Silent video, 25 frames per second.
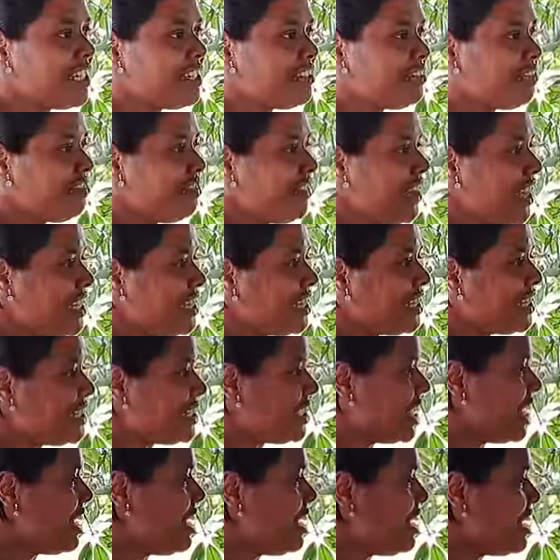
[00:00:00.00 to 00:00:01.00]
Faith
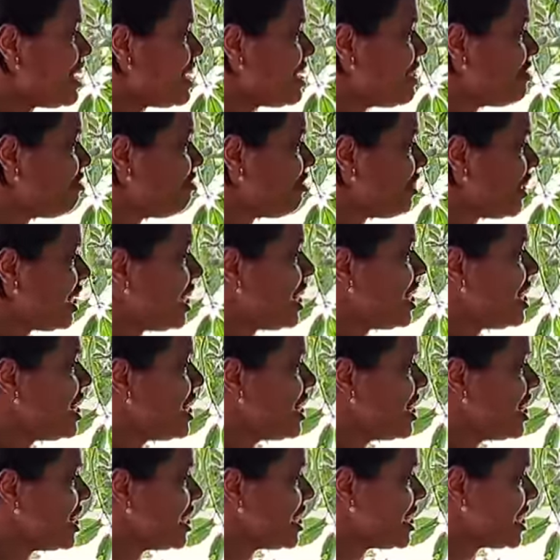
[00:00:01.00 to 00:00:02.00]
is a free
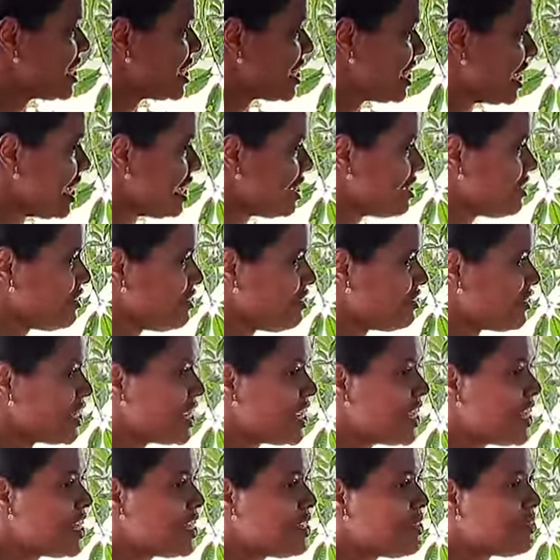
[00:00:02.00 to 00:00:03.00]
gift
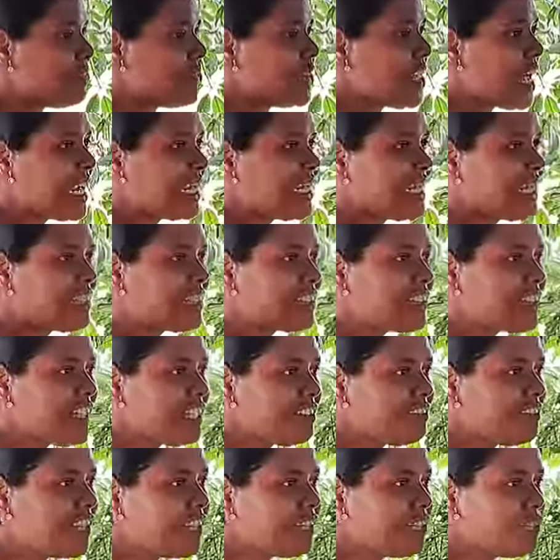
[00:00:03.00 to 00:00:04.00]
that is
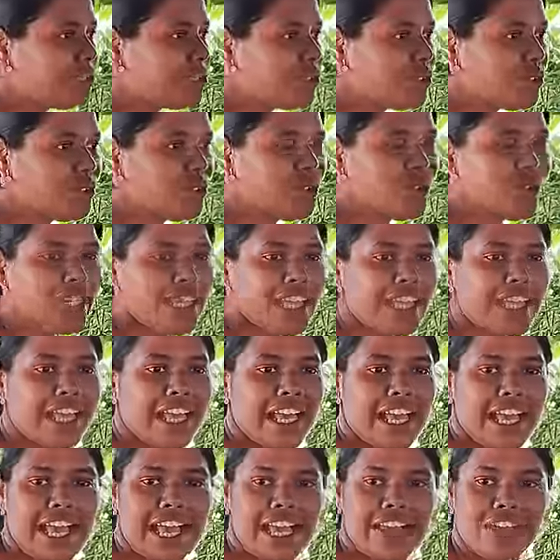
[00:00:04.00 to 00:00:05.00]
given to
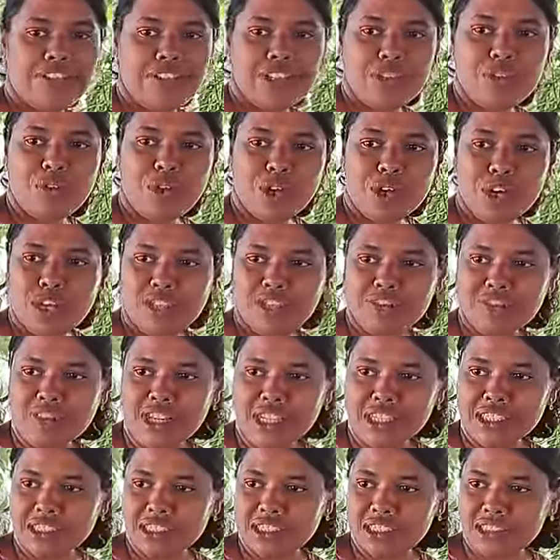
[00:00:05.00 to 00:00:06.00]
every one of
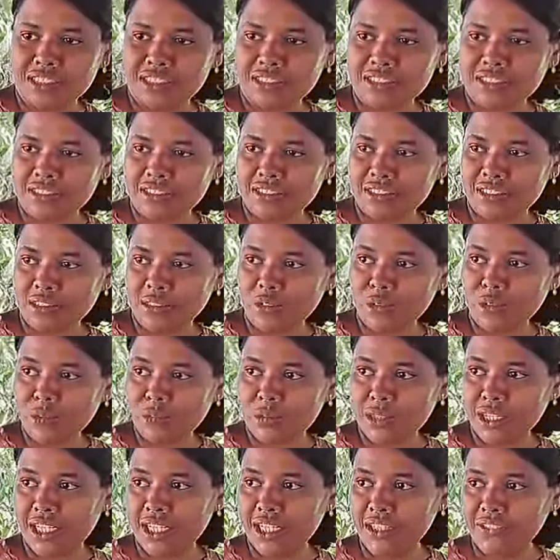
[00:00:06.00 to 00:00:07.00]
us who
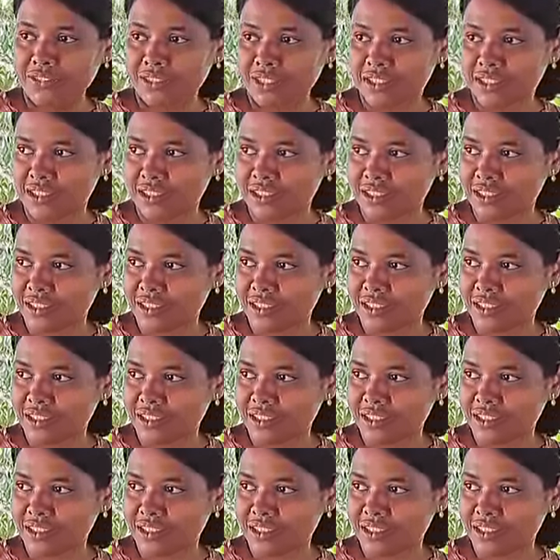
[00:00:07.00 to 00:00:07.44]
believes.